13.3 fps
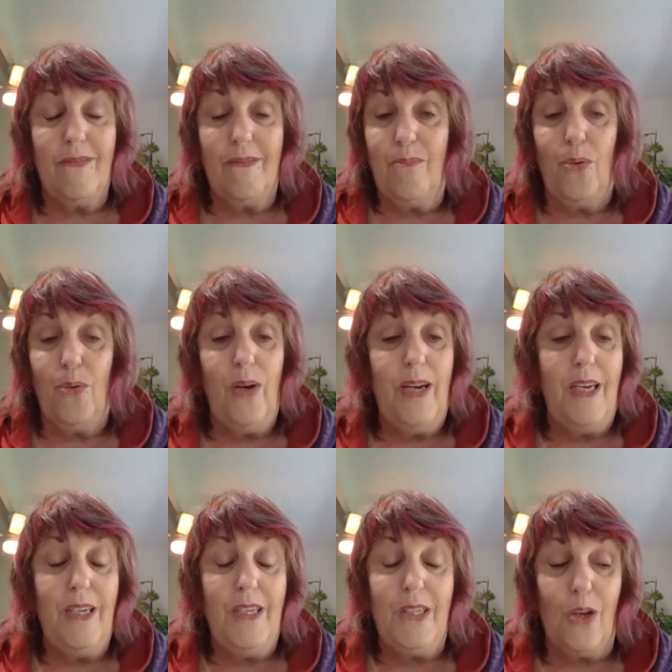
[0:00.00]

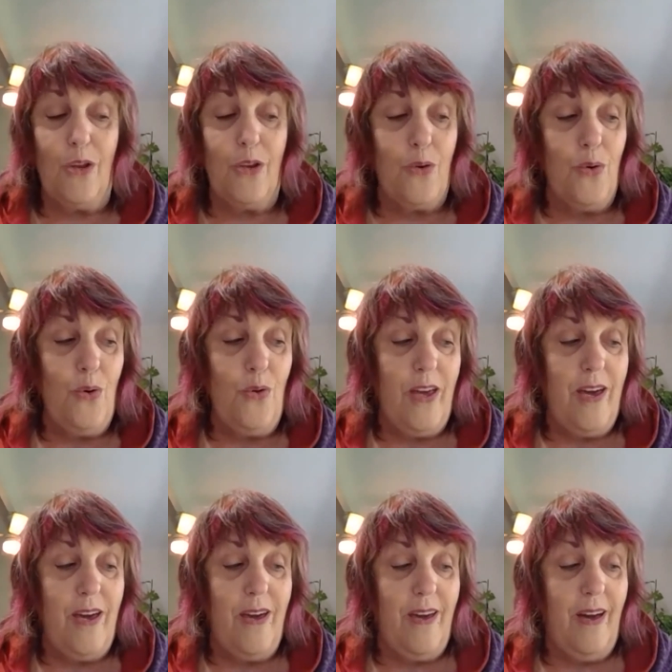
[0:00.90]
breezed through
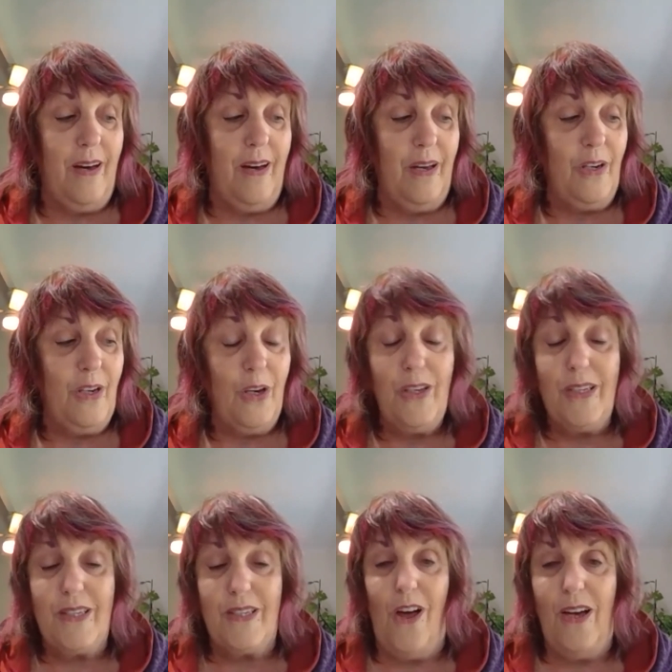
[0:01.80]
their
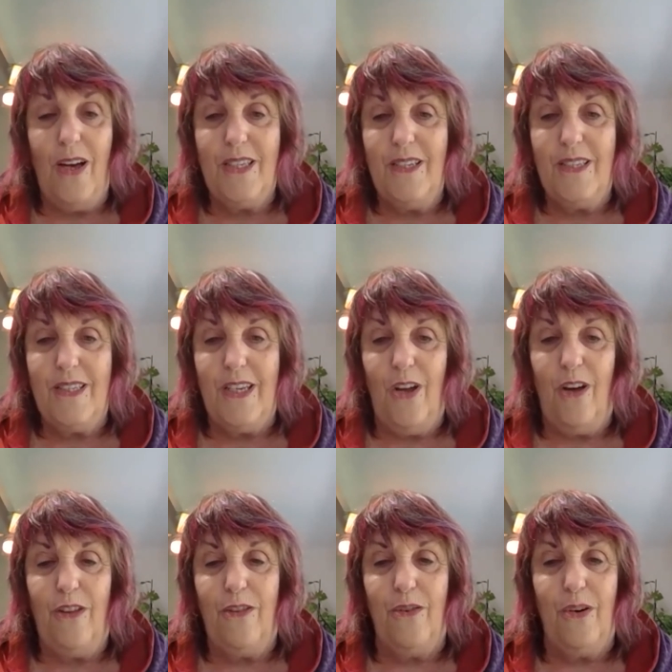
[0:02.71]
learner's license, and I
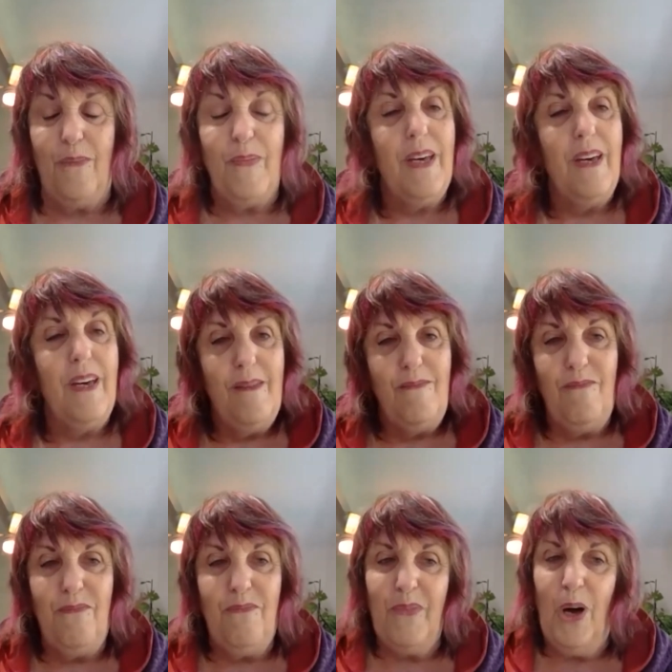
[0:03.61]
thought,
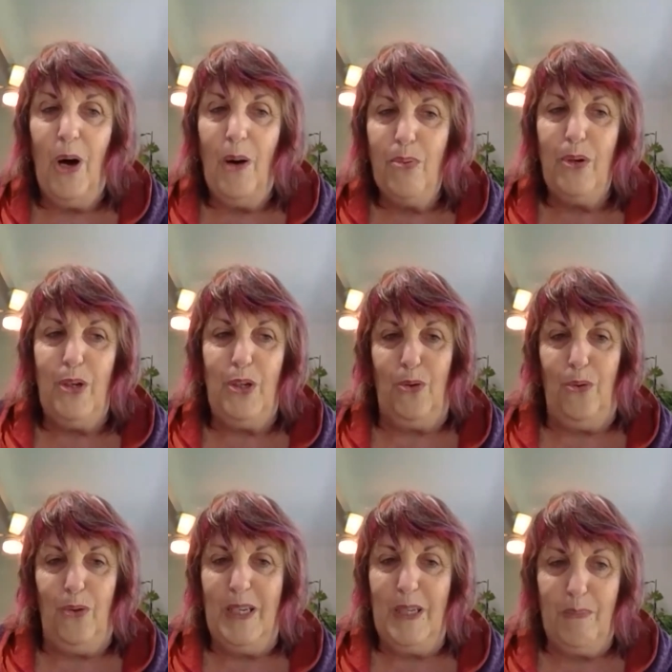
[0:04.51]
I'm pretty
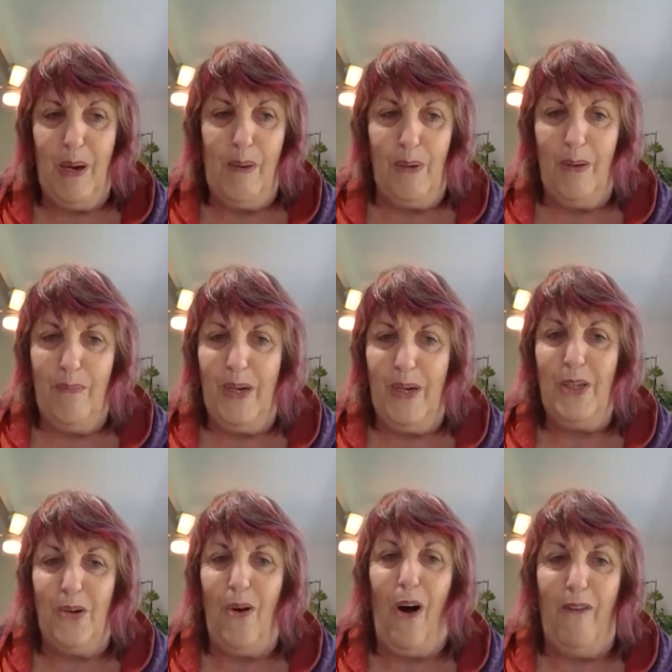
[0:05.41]
sure these people have been
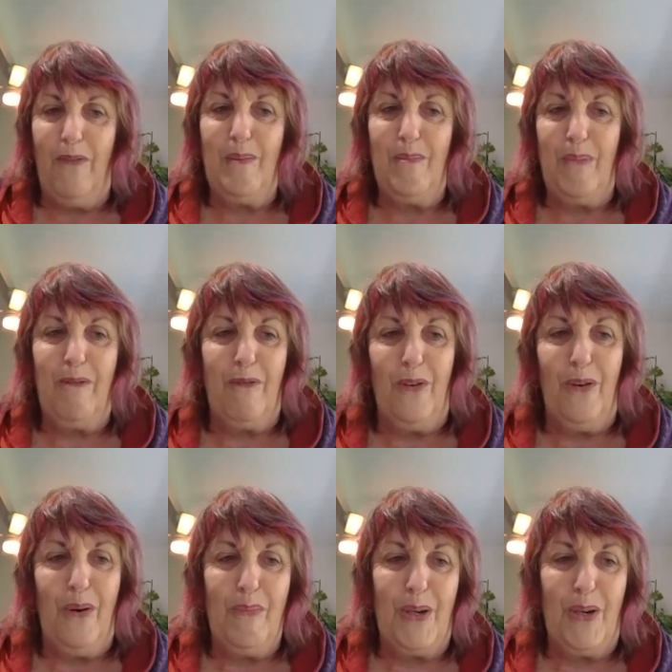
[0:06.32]
driving
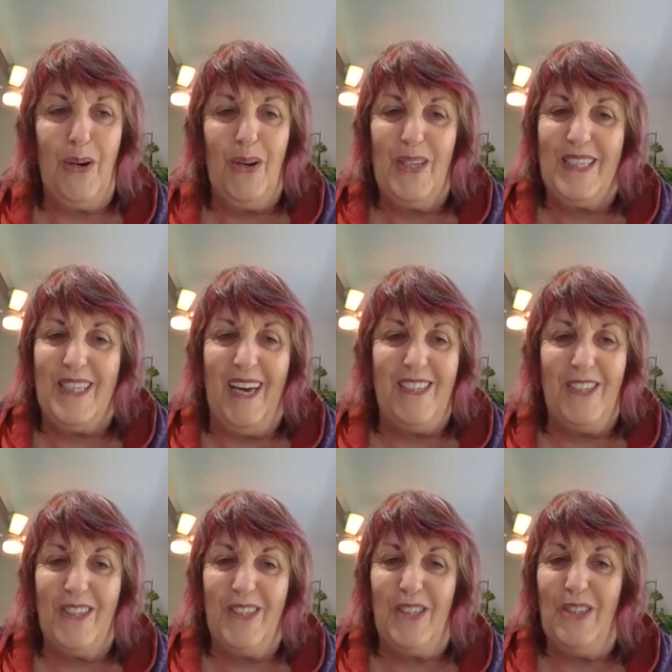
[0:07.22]
before, because they
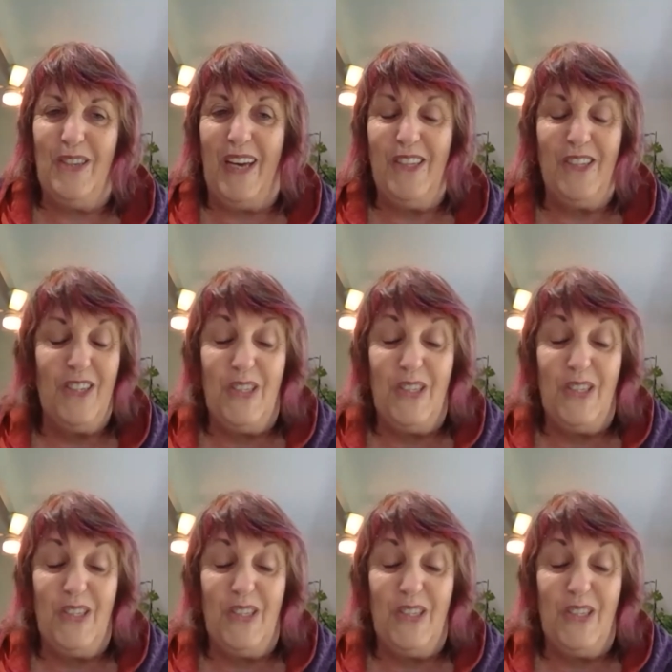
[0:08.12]
just